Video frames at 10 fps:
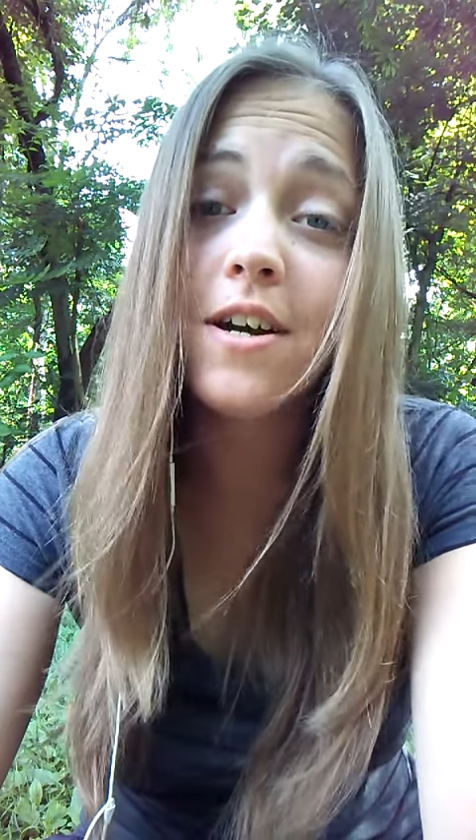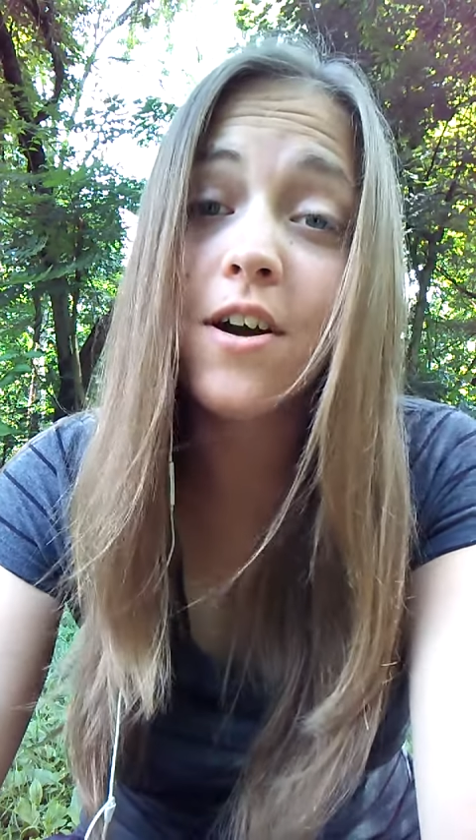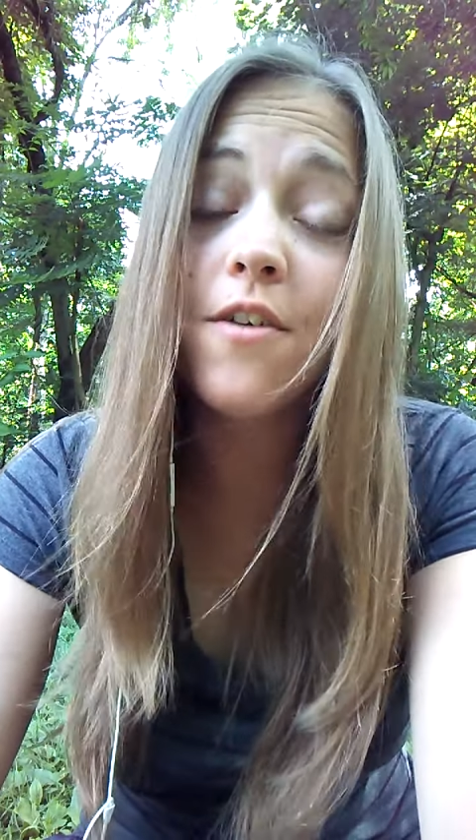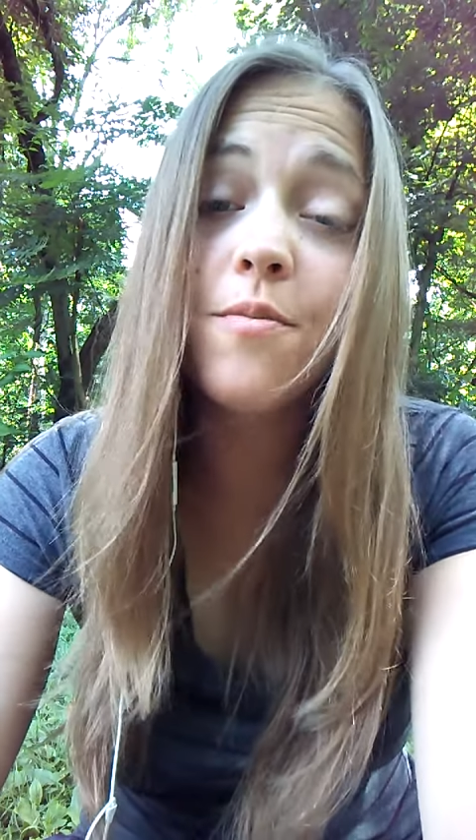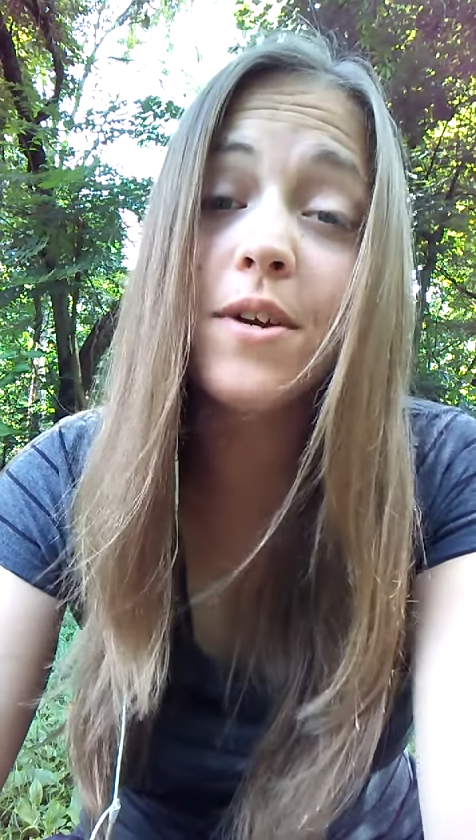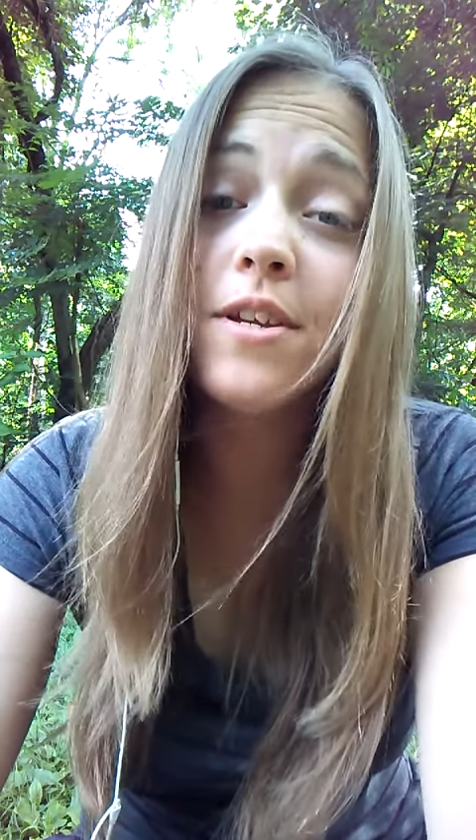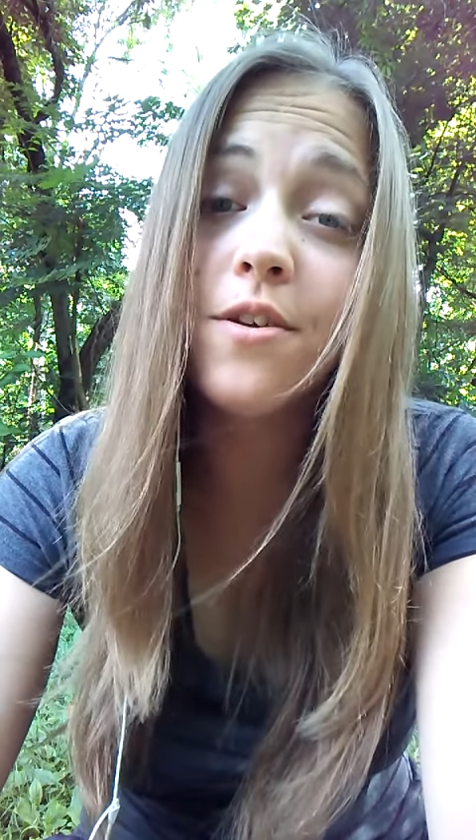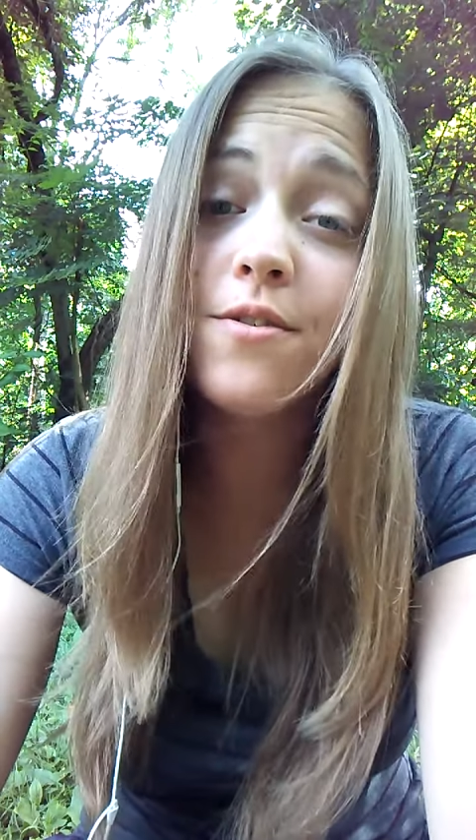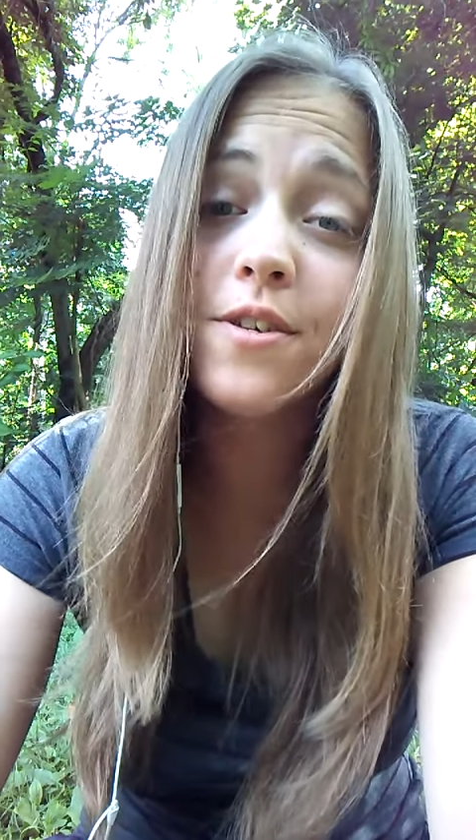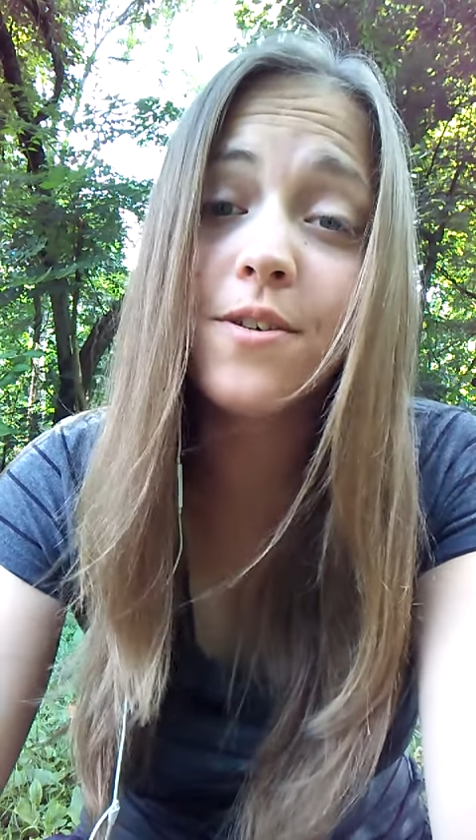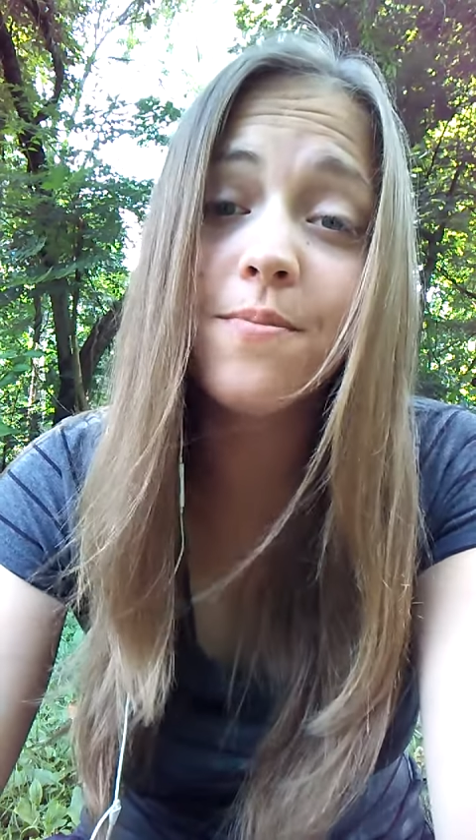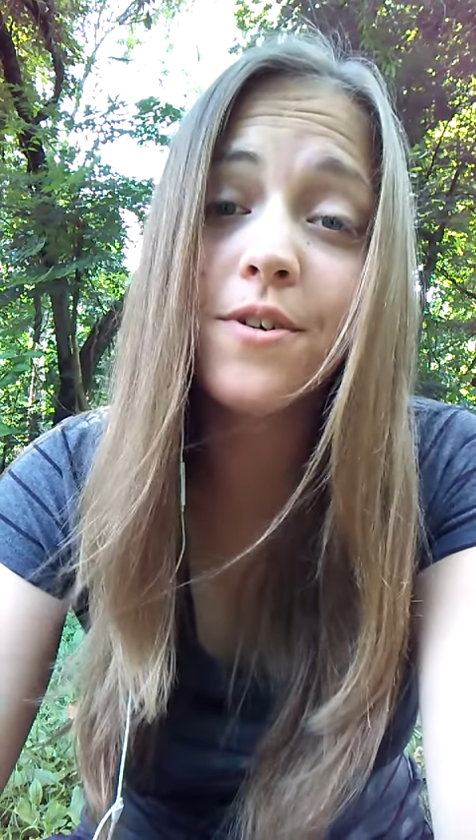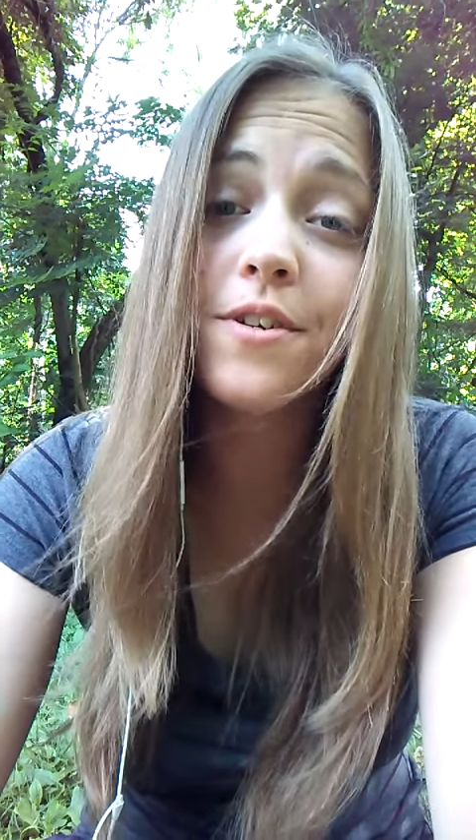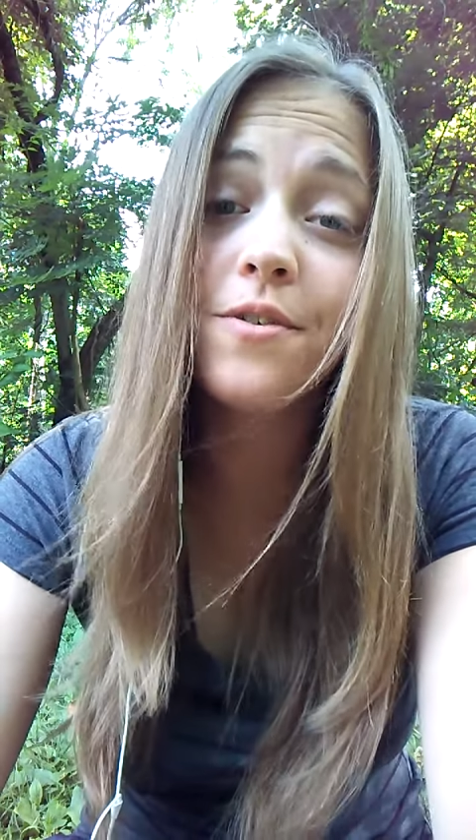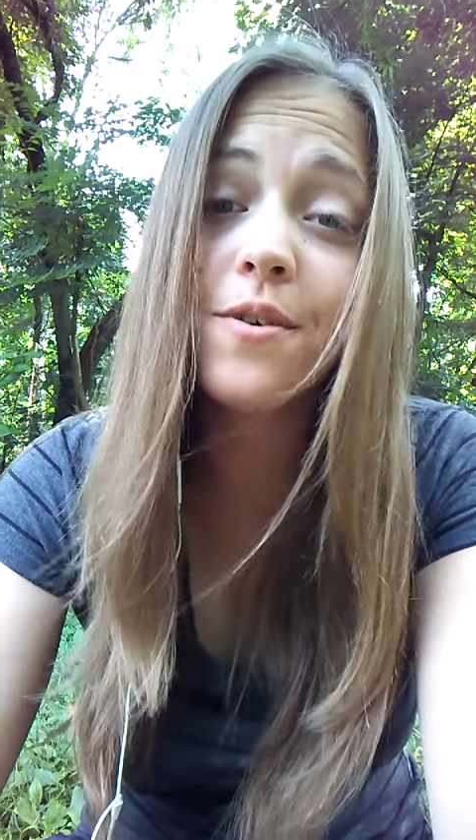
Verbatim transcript: or everybody knows somebody